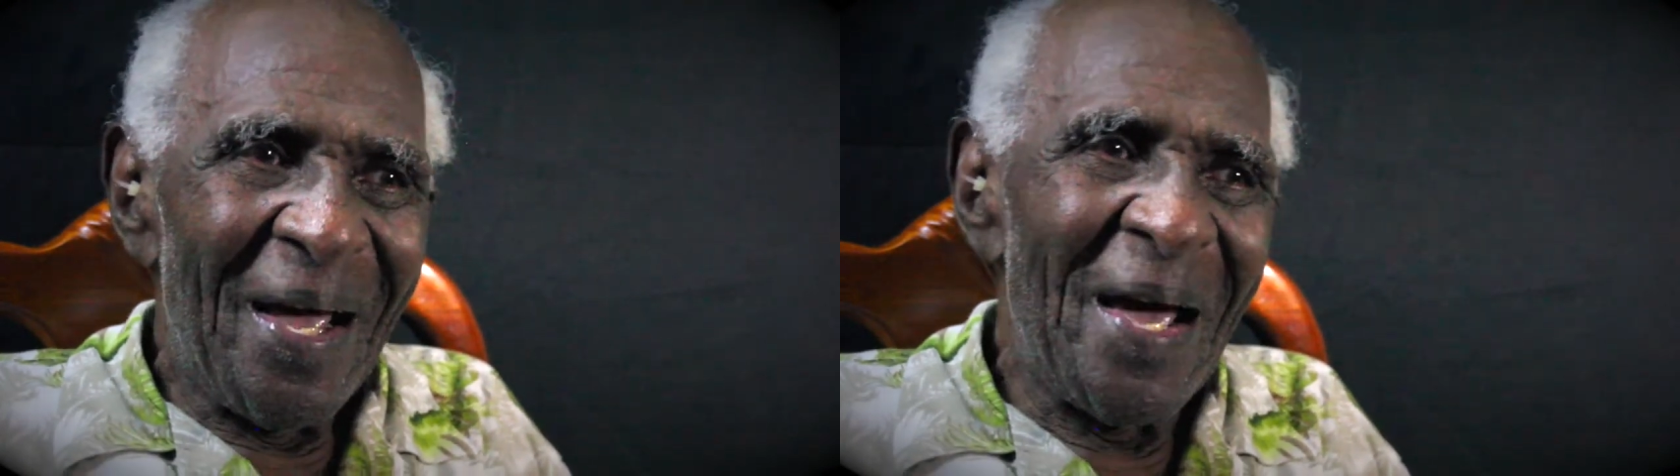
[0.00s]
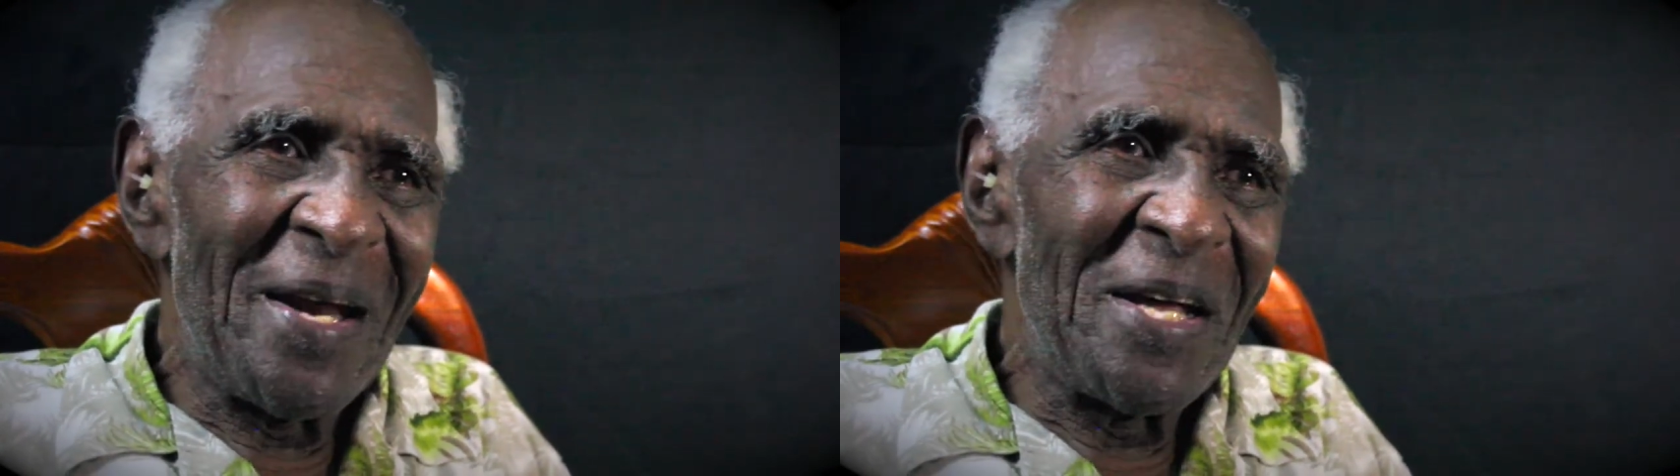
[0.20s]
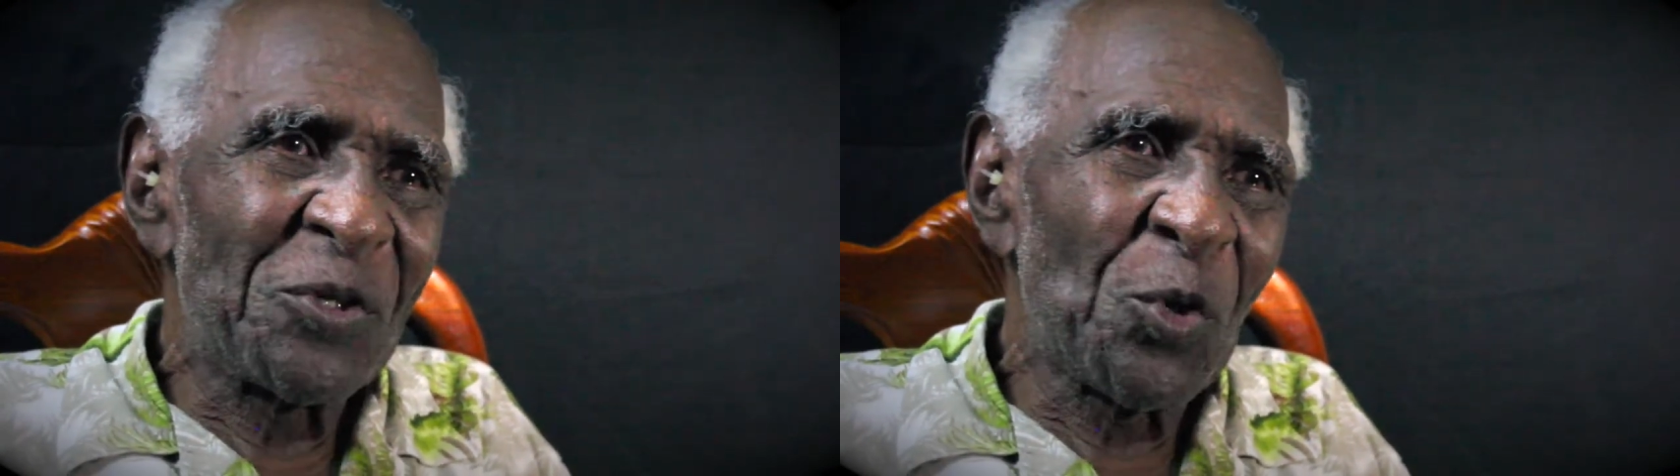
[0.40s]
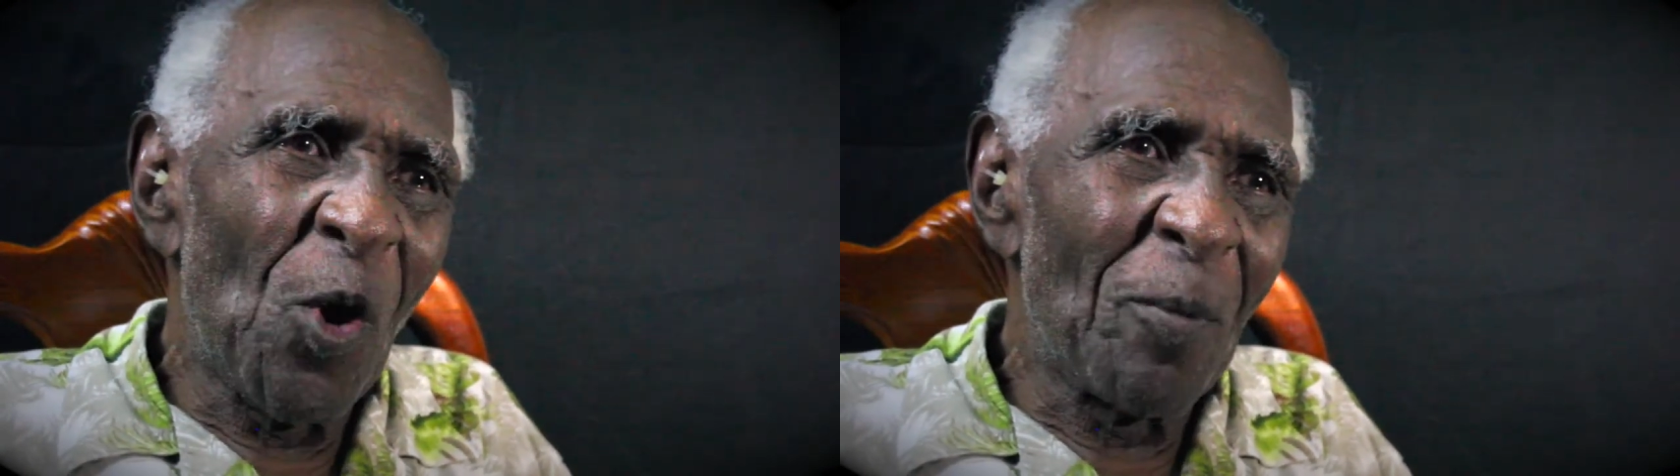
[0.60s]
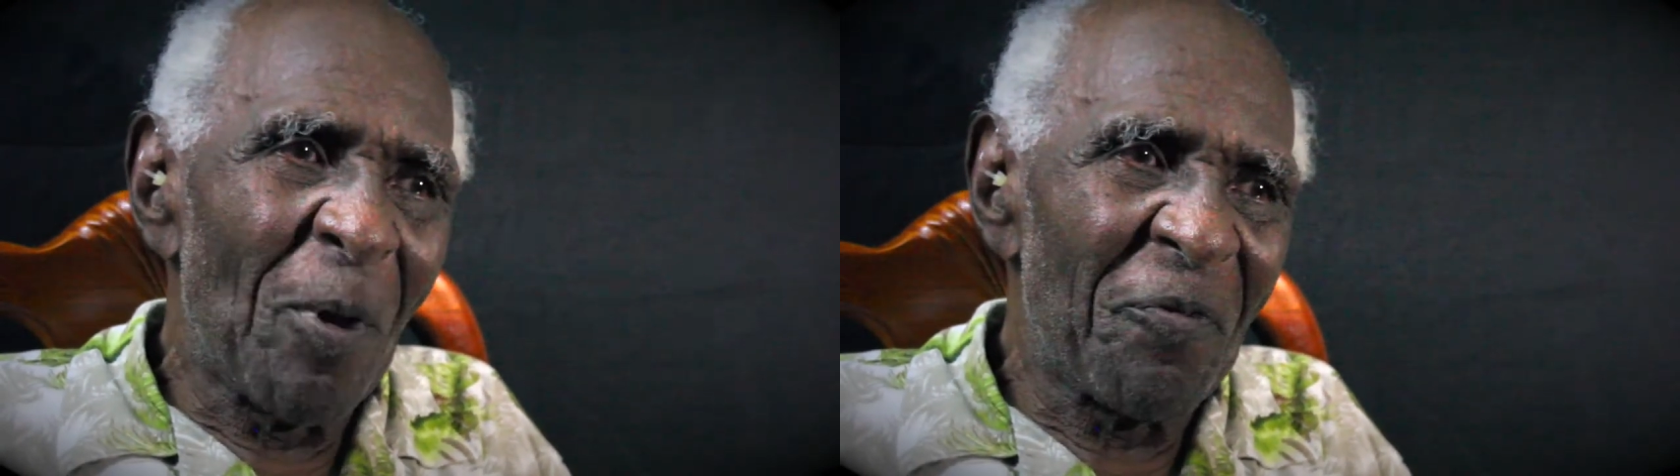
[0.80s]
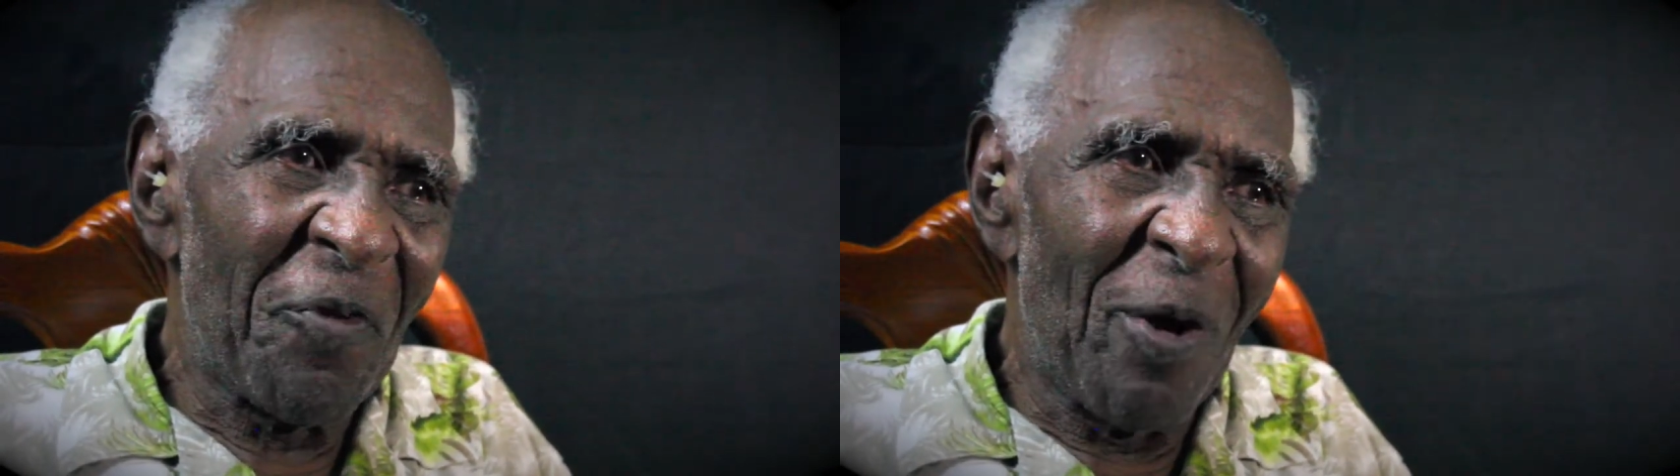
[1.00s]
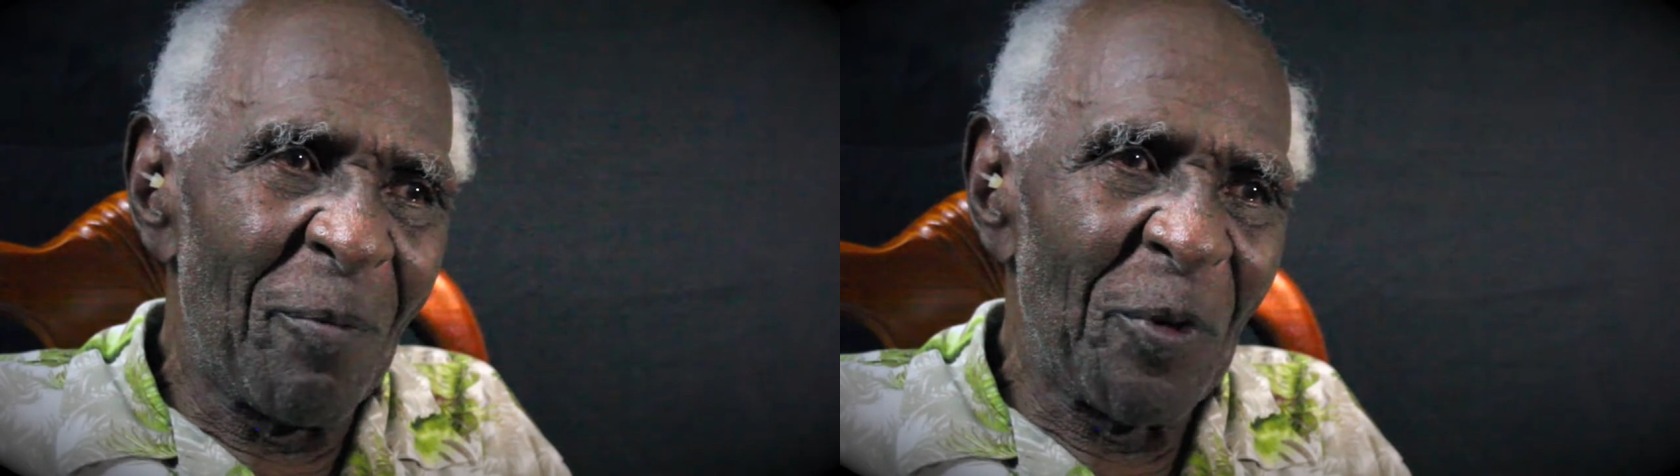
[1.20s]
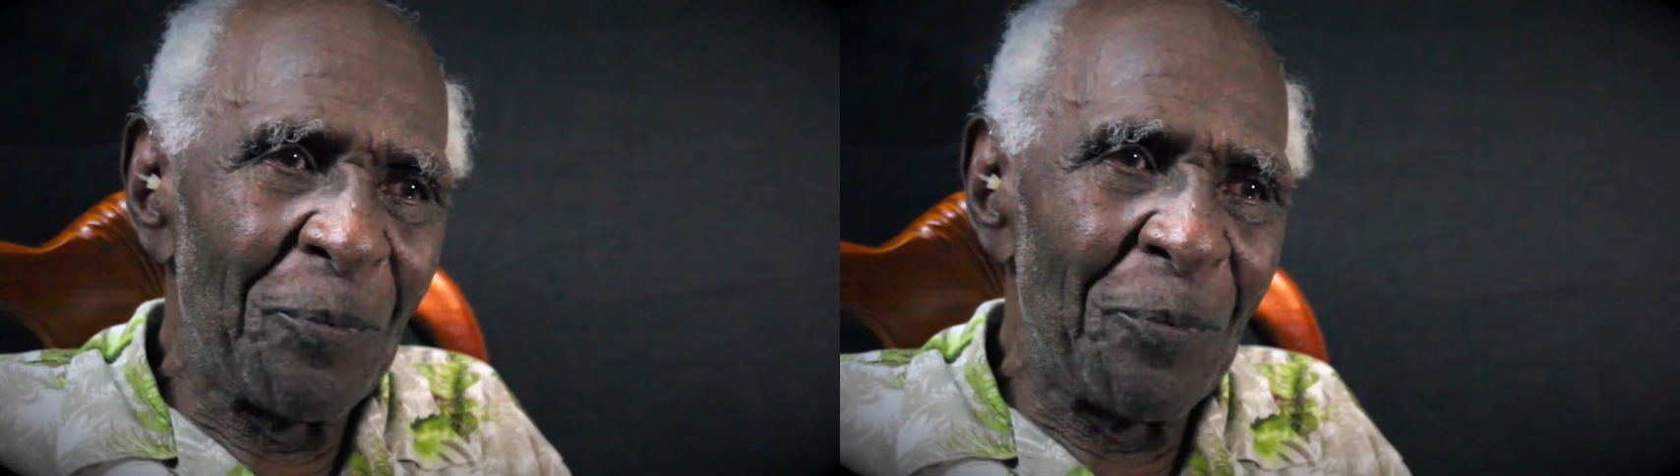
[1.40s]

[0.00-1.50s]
and he tore up a formal